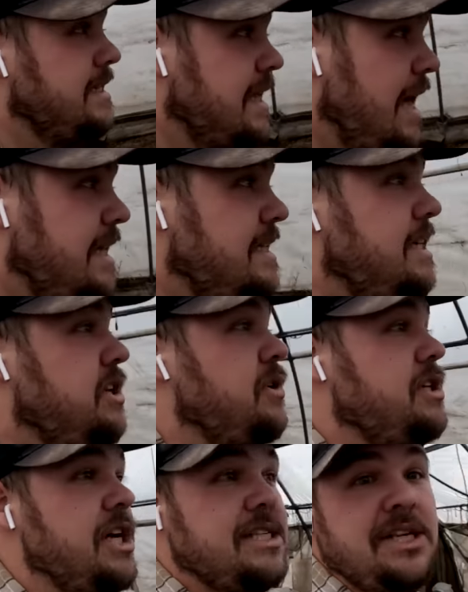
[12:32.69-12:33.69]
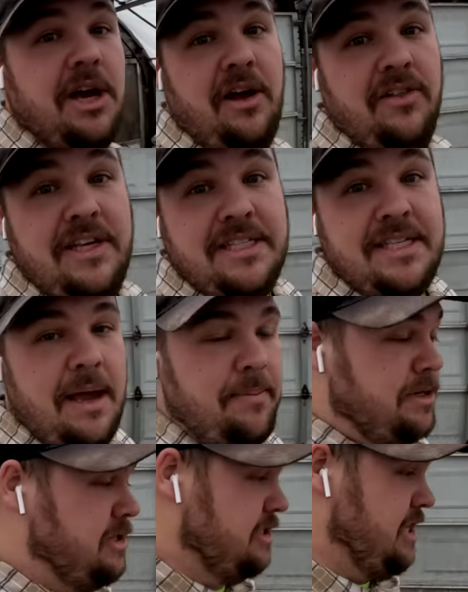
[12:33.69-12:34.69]
is not easy to adjust to all these
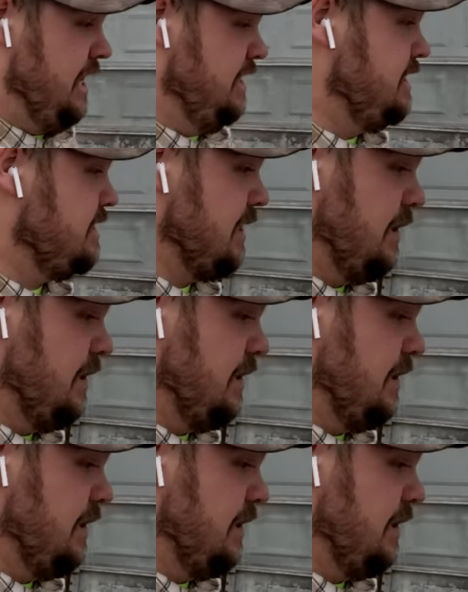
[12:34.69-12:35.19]
temperature changes,